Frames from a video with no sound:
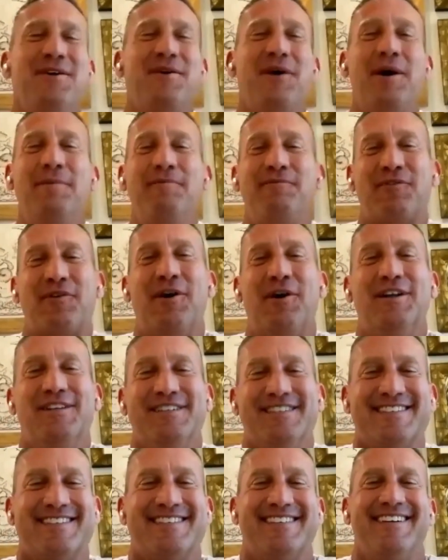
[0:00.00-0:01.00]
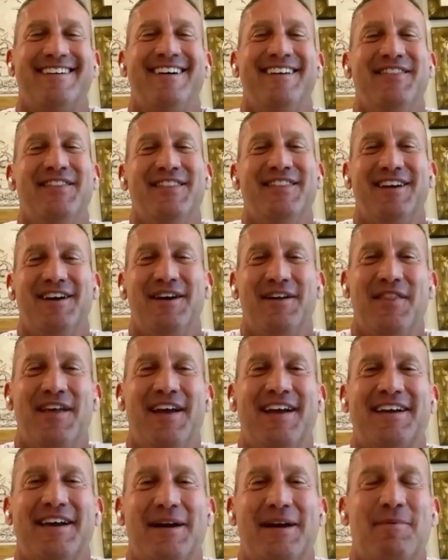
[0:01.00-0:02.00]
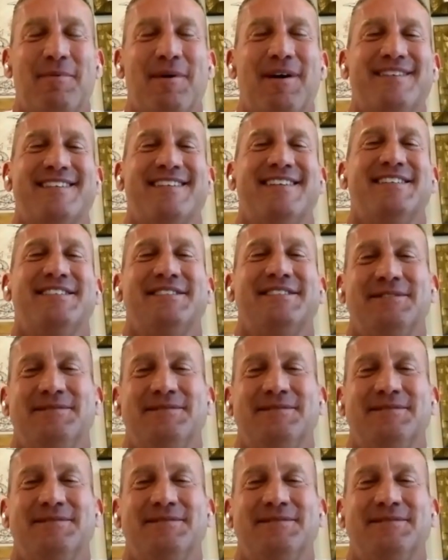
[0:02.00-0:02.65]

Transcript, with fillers: no upfronts on, on that kind of process.